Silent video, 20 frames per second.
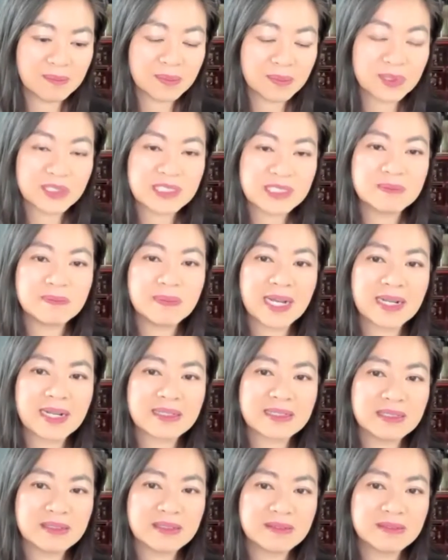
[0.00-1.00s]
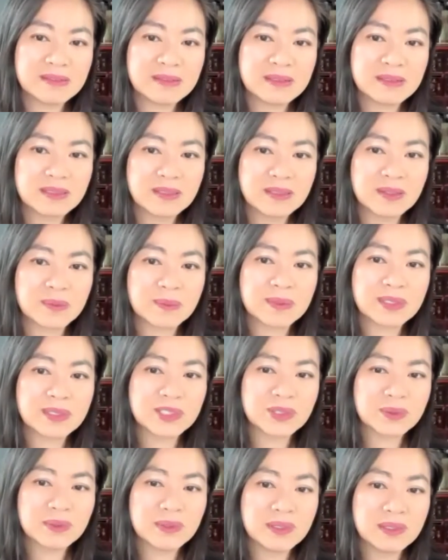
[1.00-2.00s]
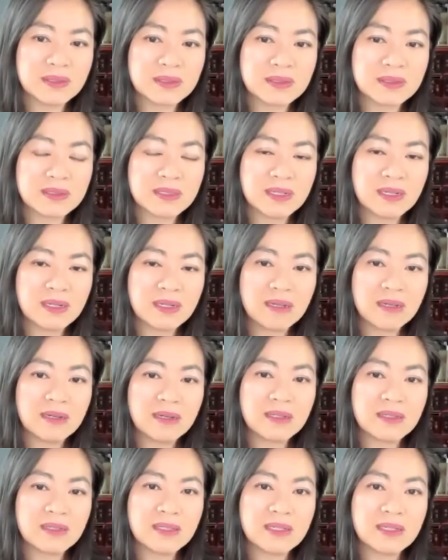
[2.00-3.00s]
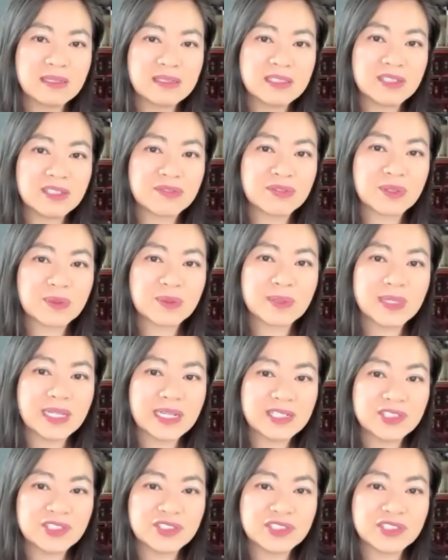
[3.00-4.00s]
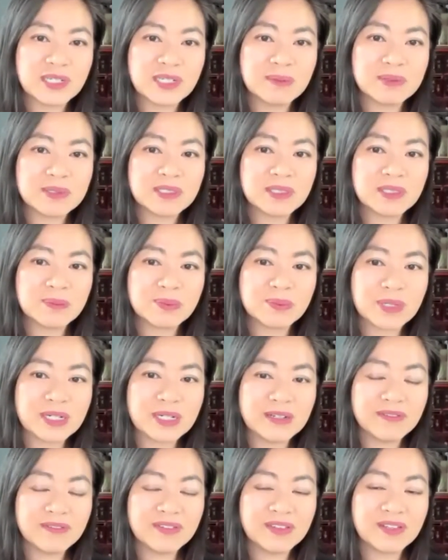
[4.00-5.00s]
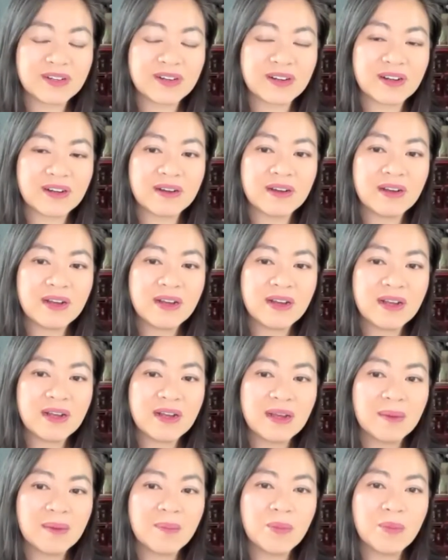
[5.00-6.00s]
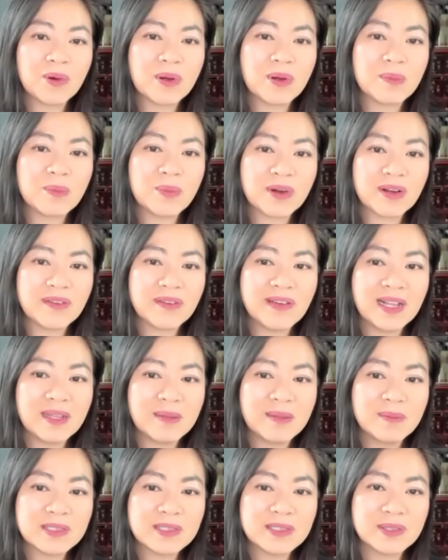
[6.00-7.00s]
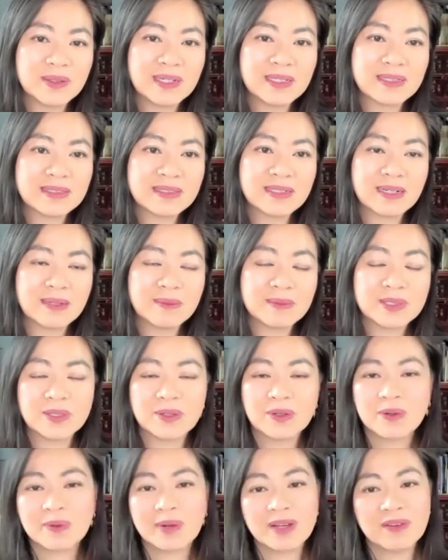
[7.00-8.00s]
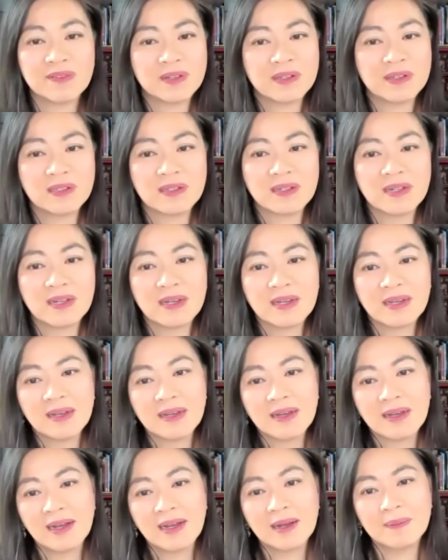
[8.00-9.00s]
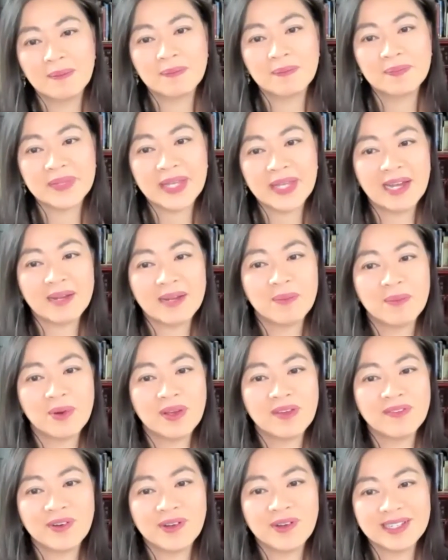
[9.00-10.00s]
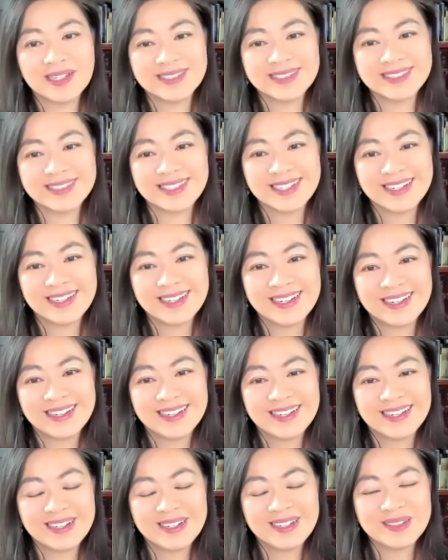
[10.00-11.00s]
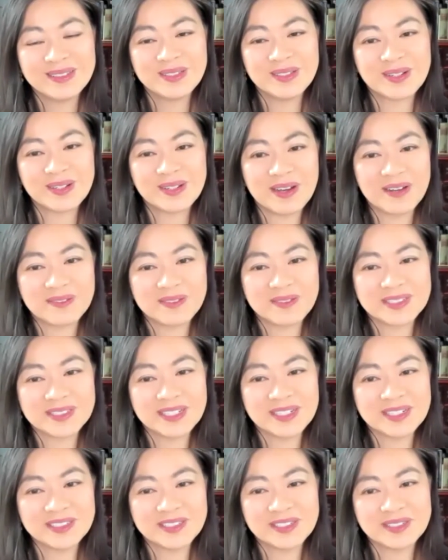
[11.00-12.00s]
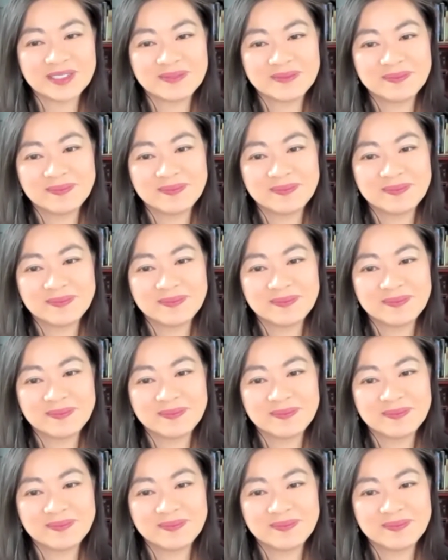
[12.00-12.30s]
perspectives, the rituals, the different relationships to brief that are more and more available to us. And I'm so grateful um, to add my voice to the conversation.